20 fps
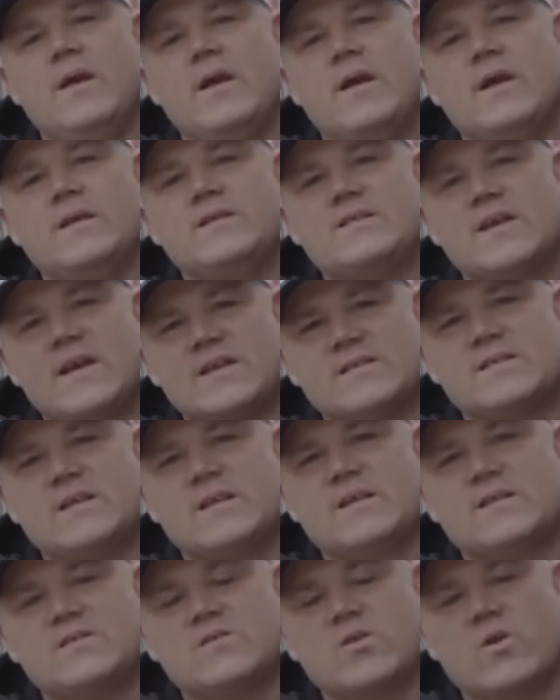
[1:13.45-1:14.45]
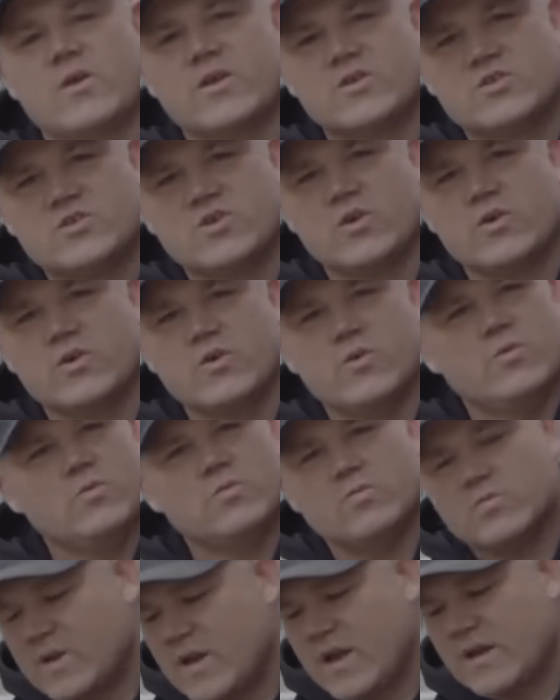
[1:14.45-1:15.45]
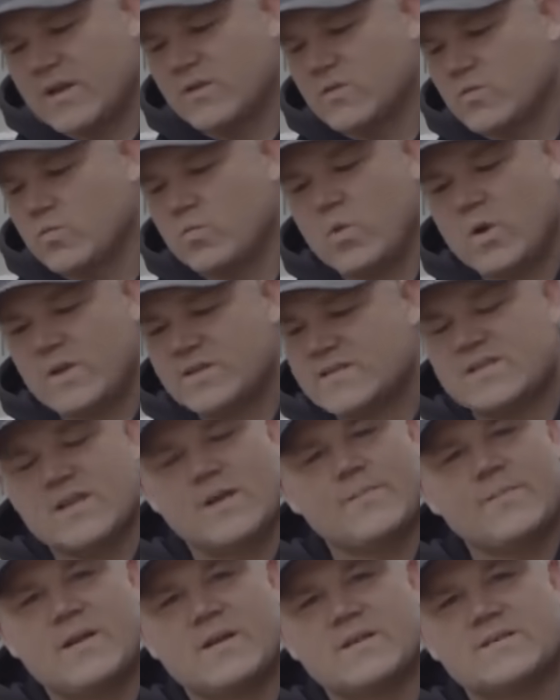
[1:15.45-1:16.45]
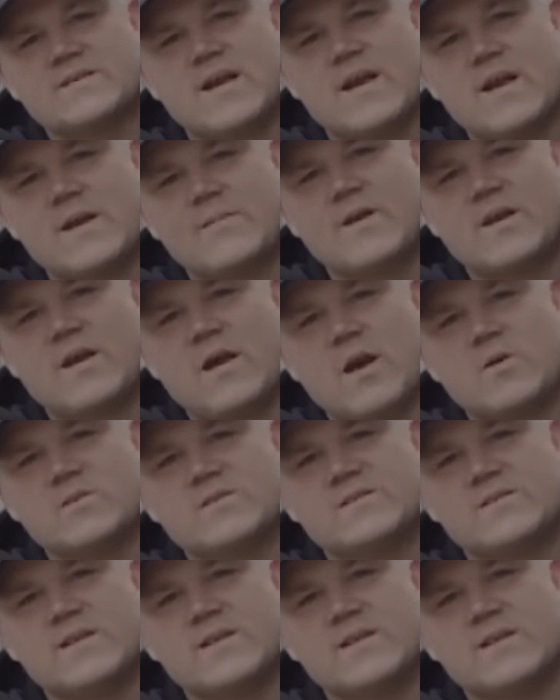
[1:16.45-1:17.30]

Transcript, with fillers: and tested so I can show you kind of one step at a time on how it's